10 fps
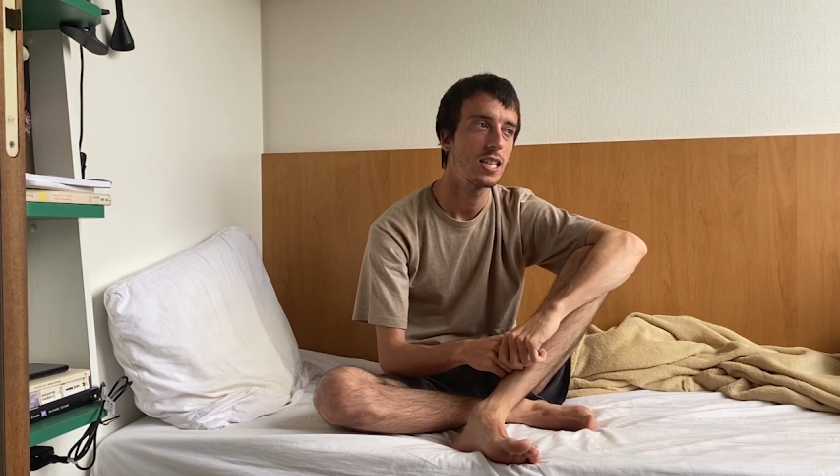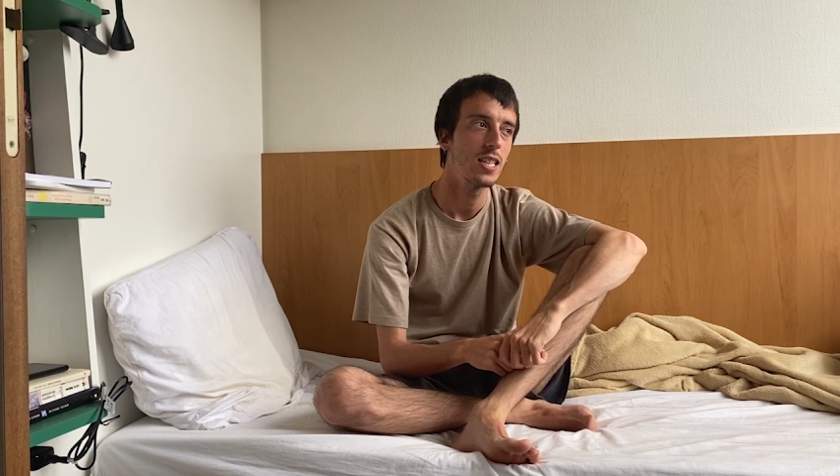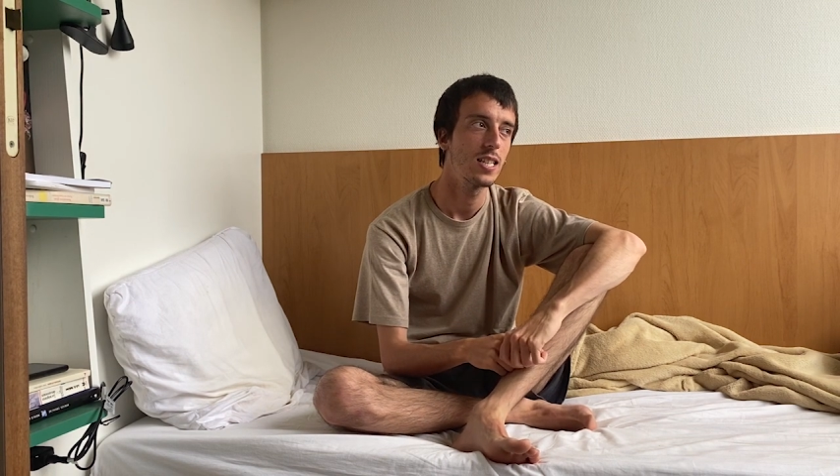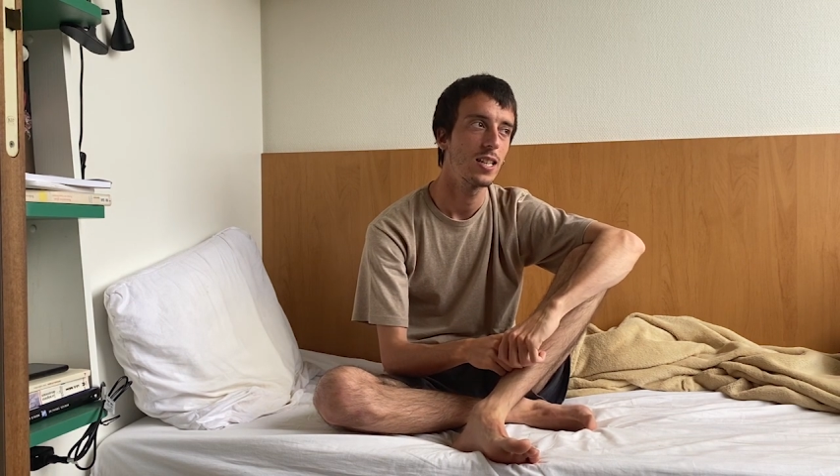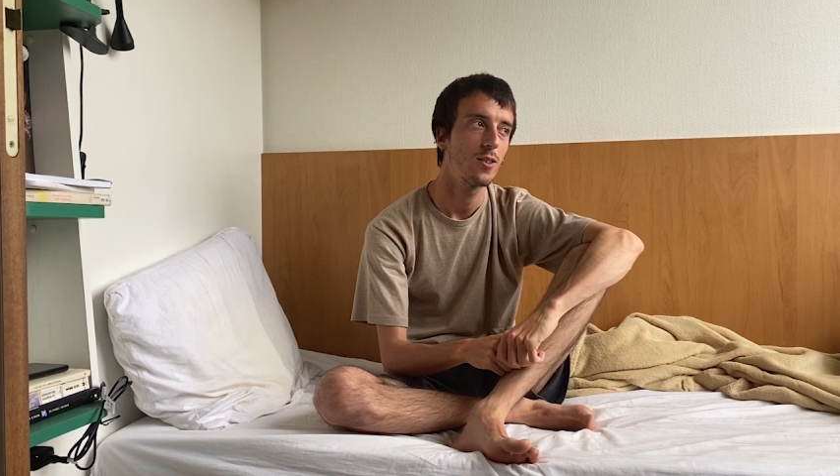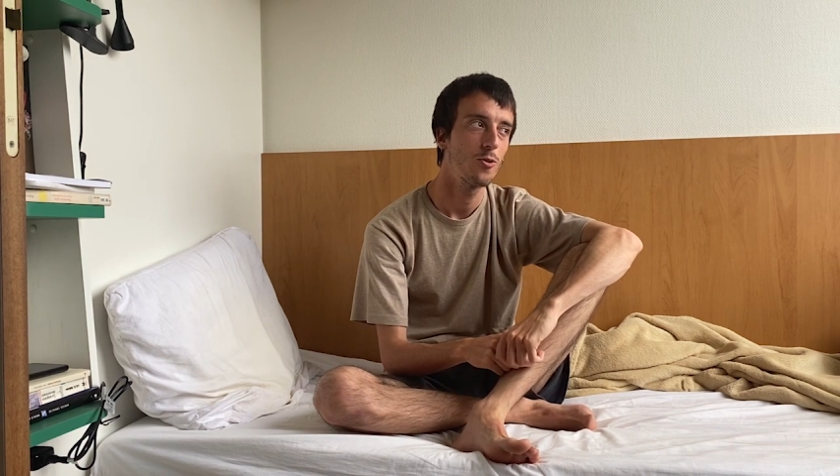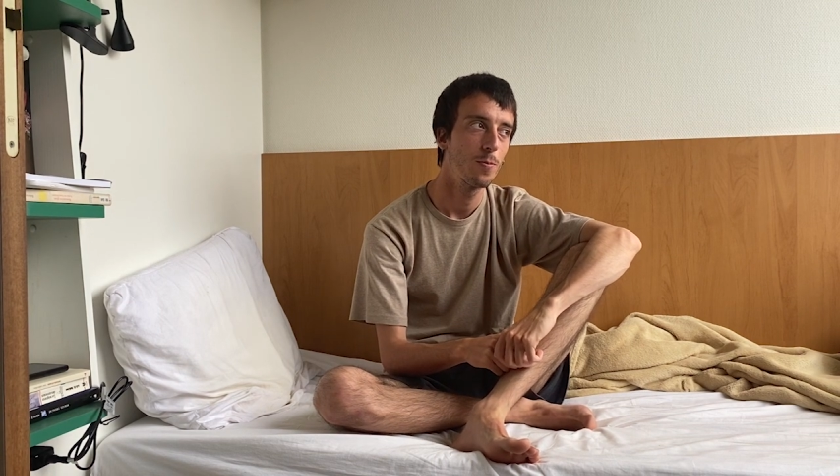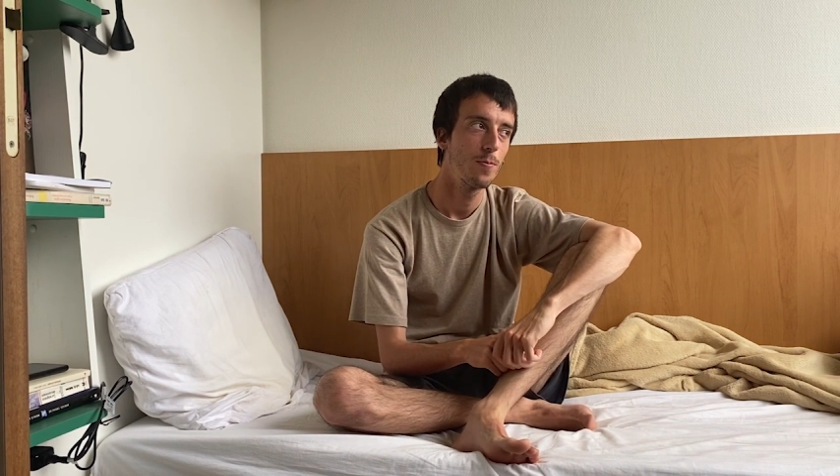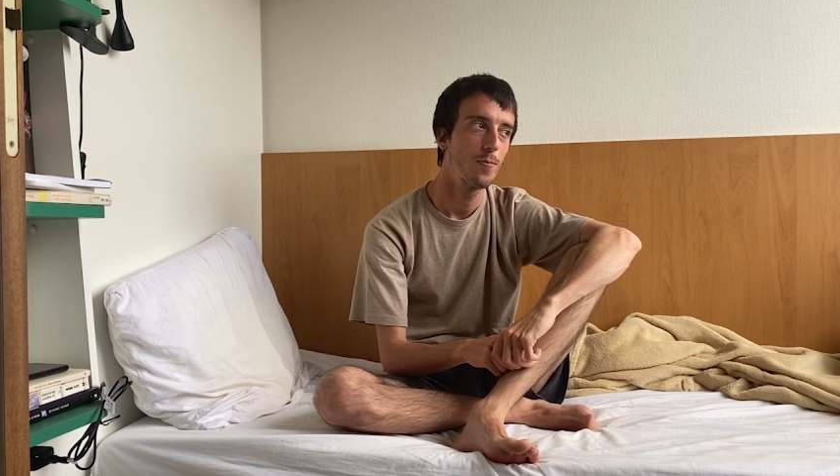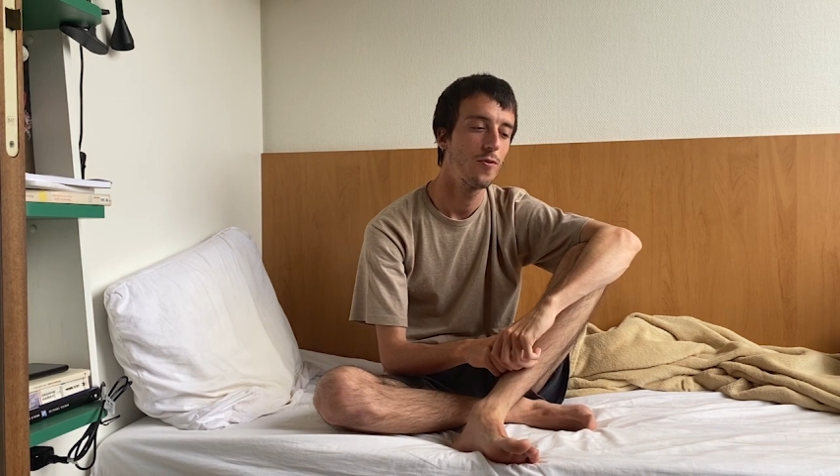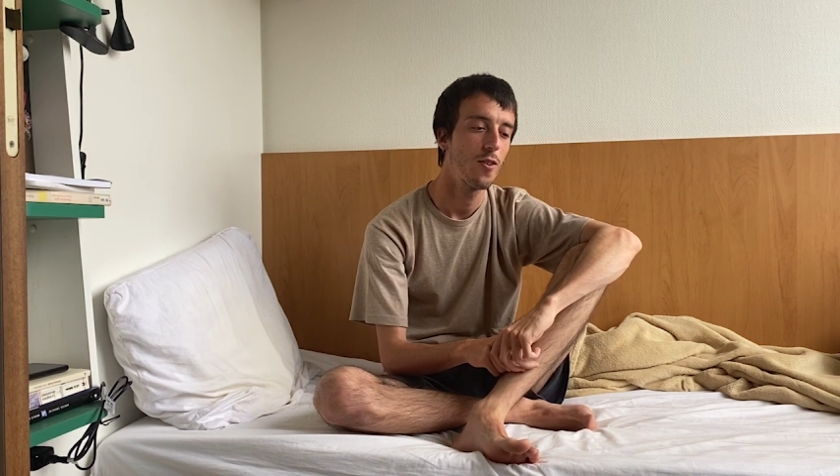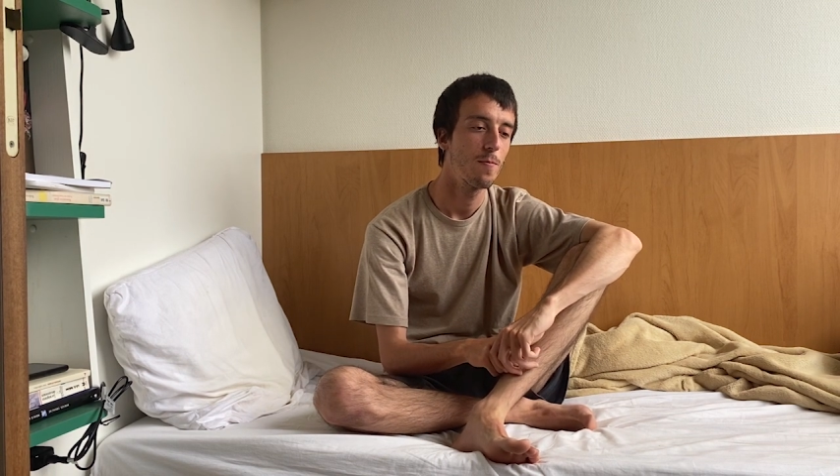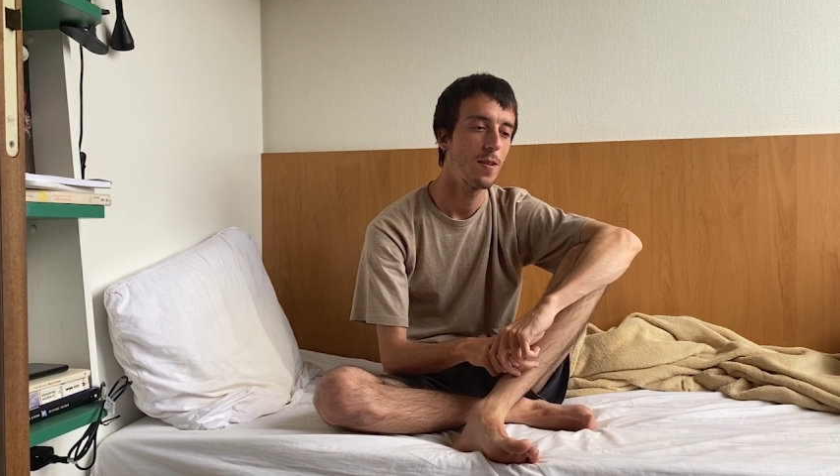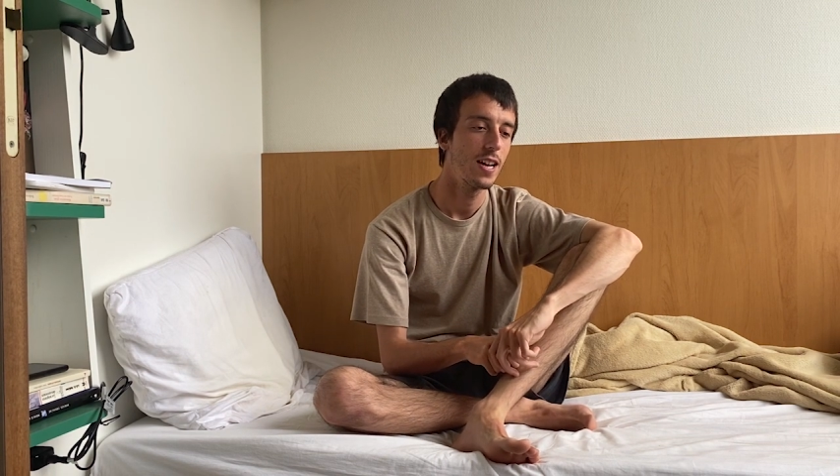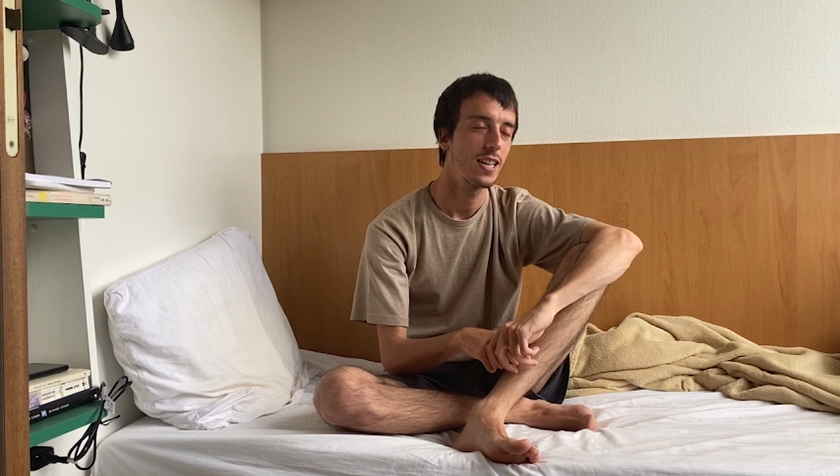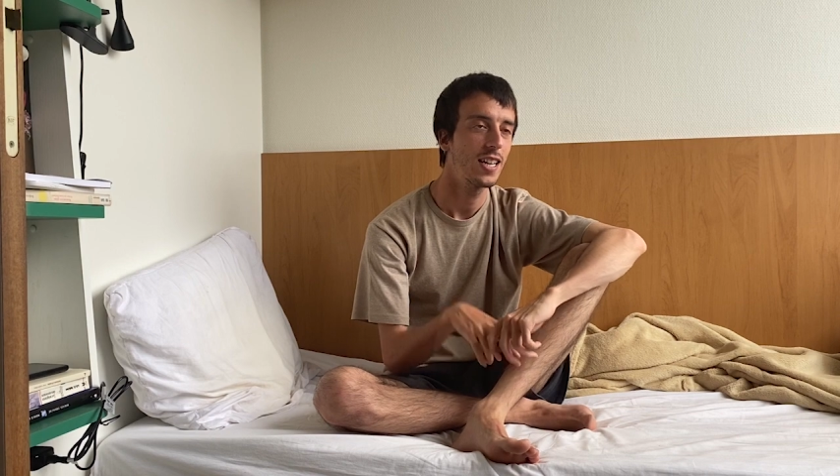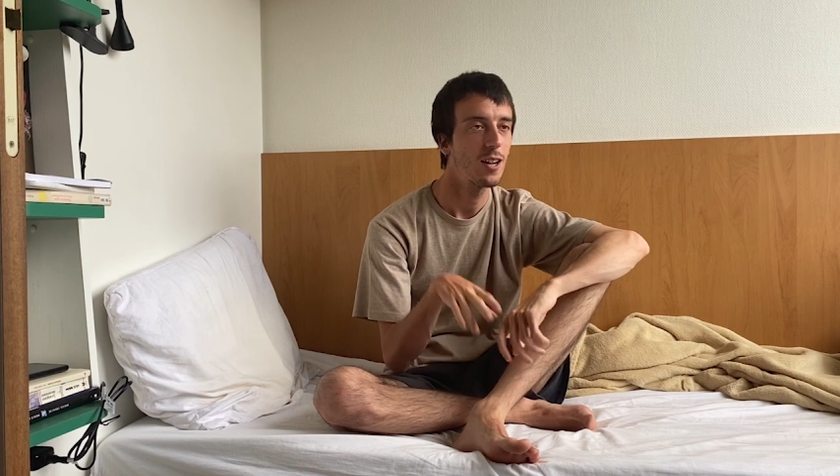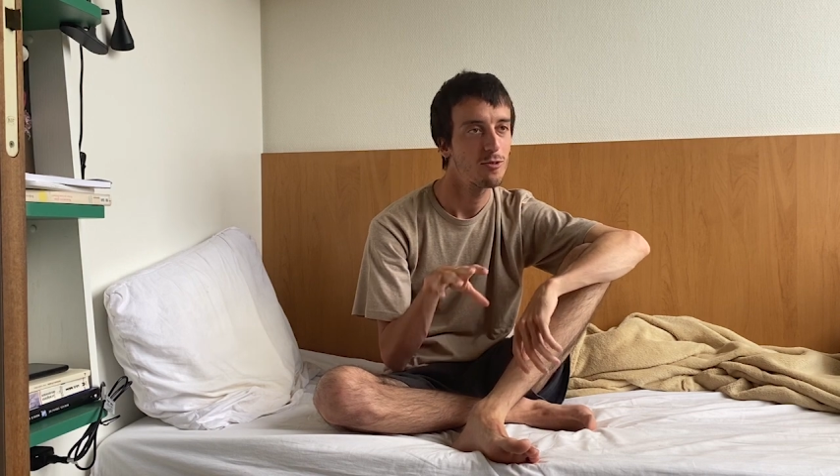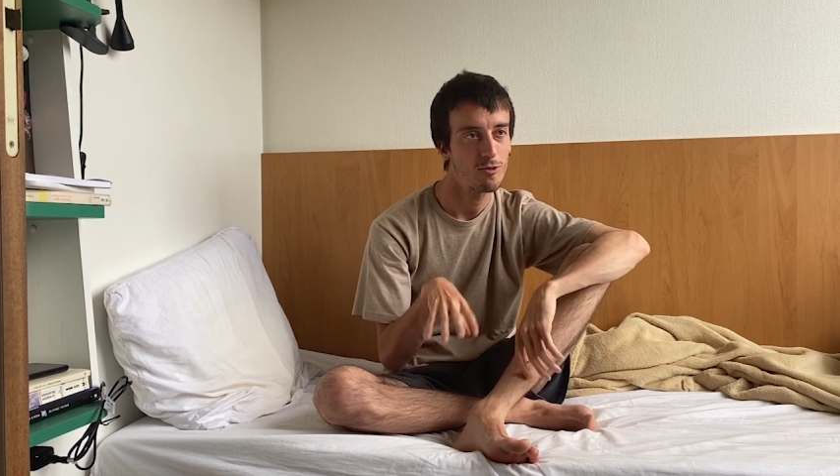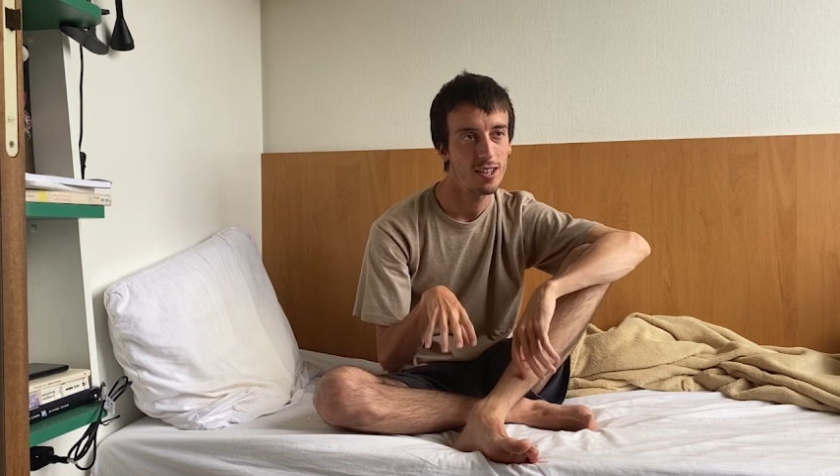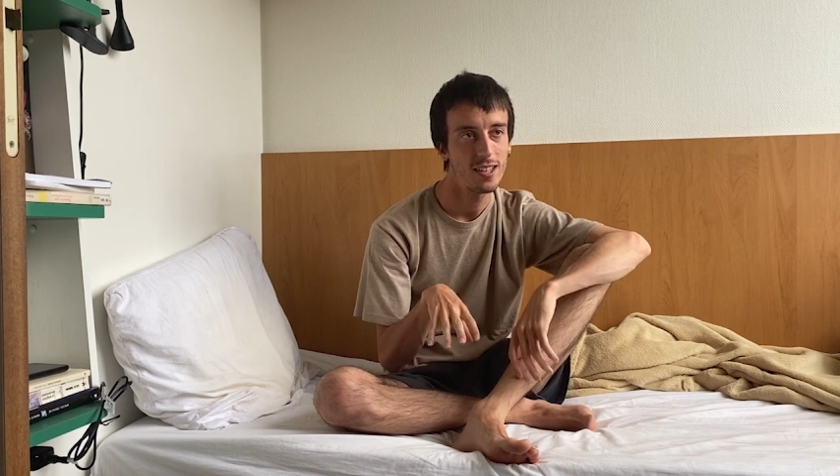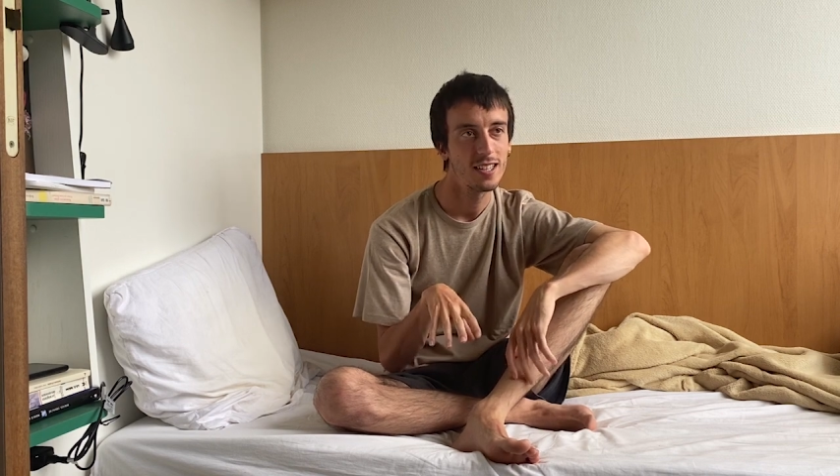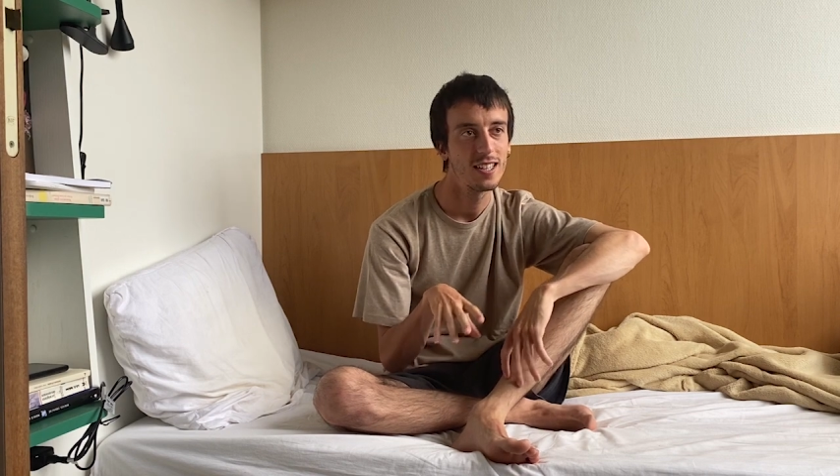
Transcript: is a group from my country.